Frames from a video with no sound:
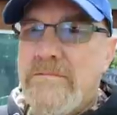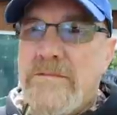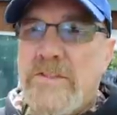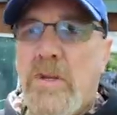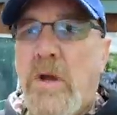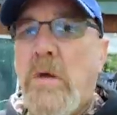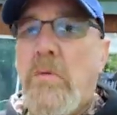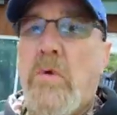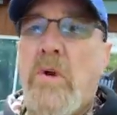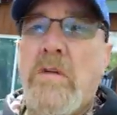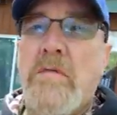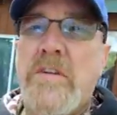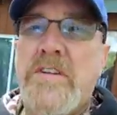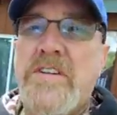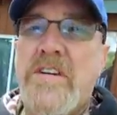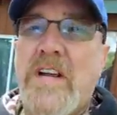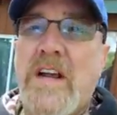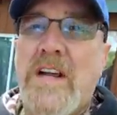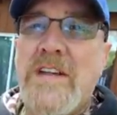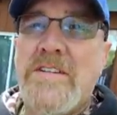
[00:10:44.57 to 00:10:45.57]
So I want to wish
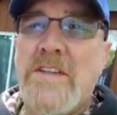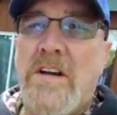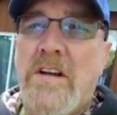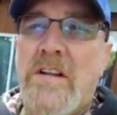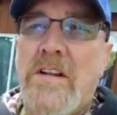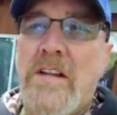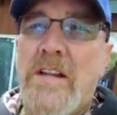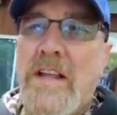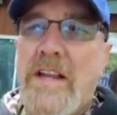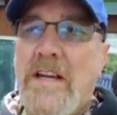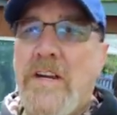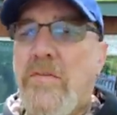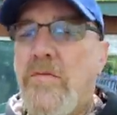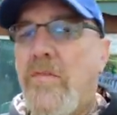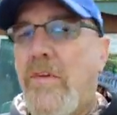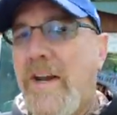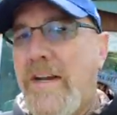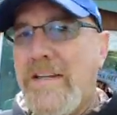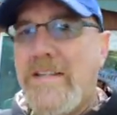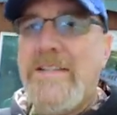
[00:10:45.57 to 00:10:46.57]
you guys all a
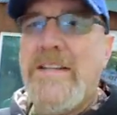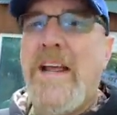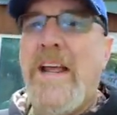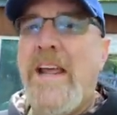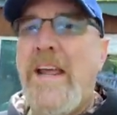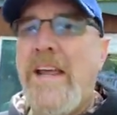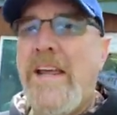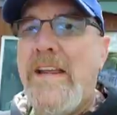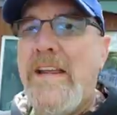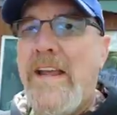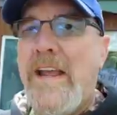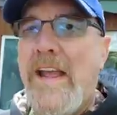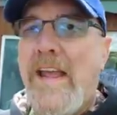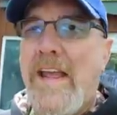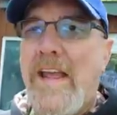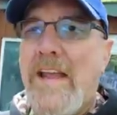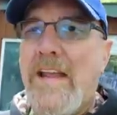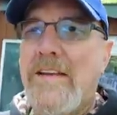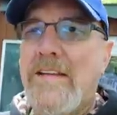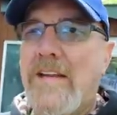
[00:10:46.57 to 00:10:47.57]
great day,
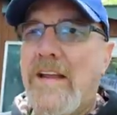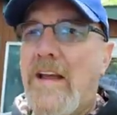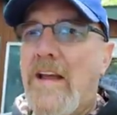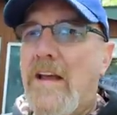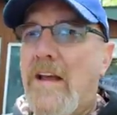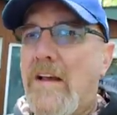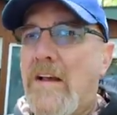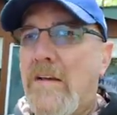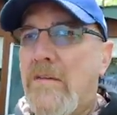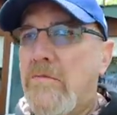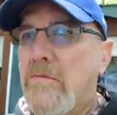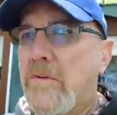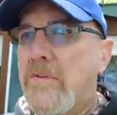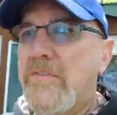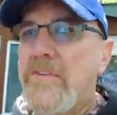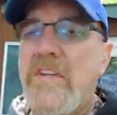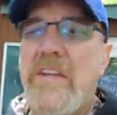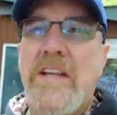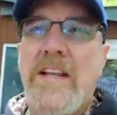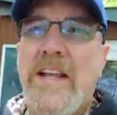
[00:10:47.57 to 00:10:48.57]
and we'll
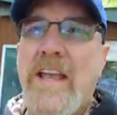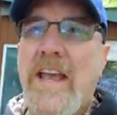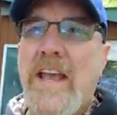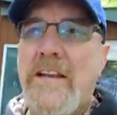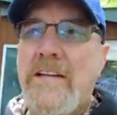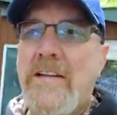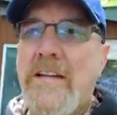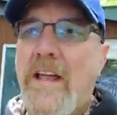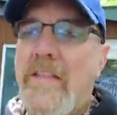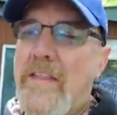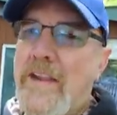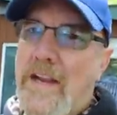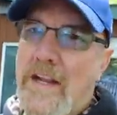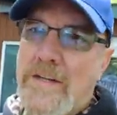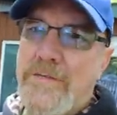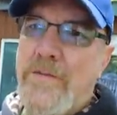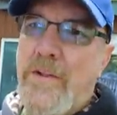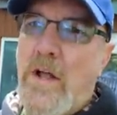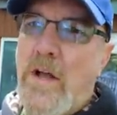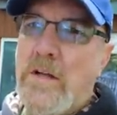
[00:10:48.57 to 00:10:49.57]
see you again in the
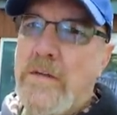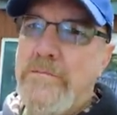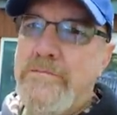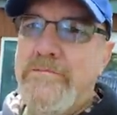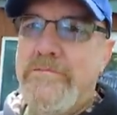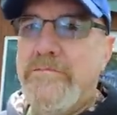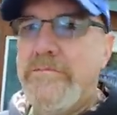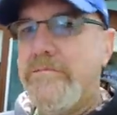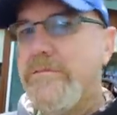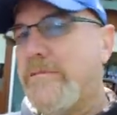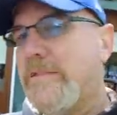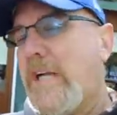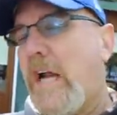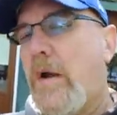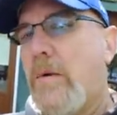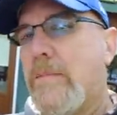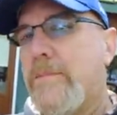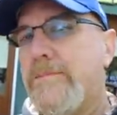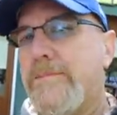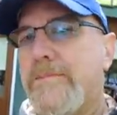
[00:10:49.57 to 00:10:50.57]
next vlog. Ciao.